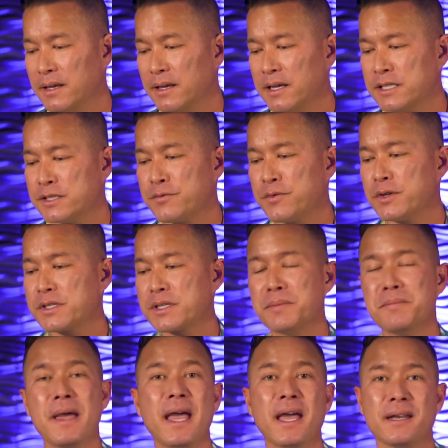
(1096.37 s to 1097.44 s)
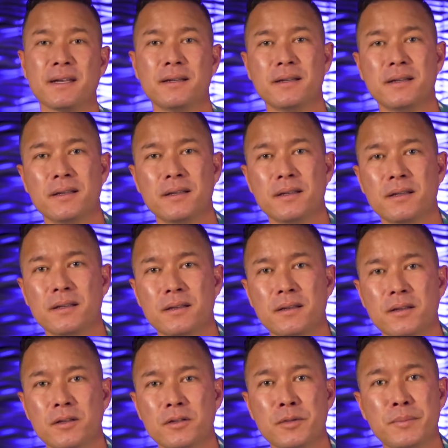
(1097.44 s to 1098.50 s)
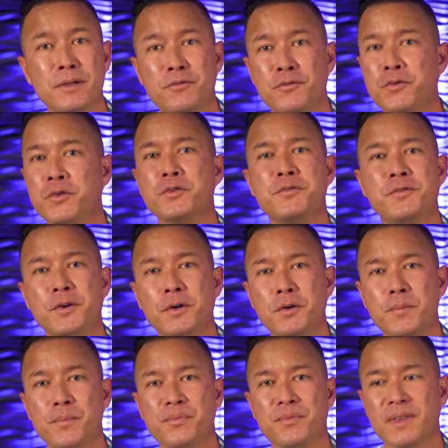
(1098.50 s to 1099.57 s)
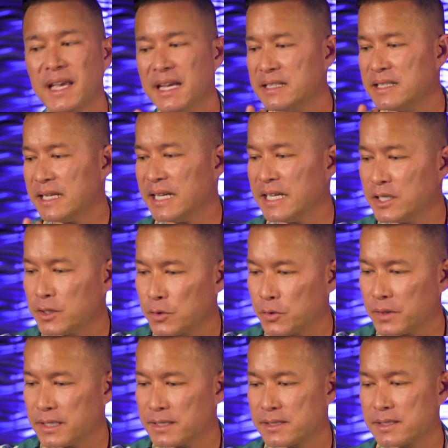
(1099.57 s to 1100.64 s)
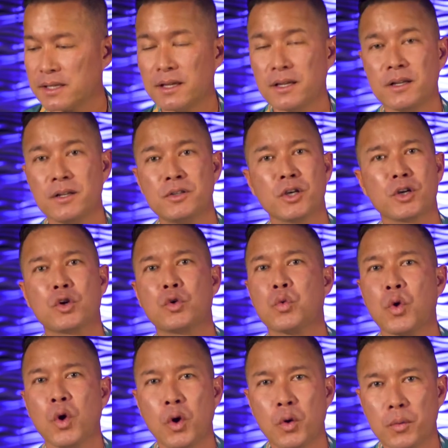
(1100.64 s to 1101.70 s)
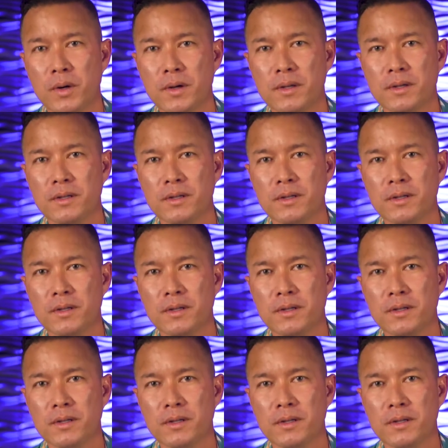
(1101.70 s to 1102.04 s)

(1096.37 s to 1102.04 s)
His first command, to be fruitful and to increase, to grow,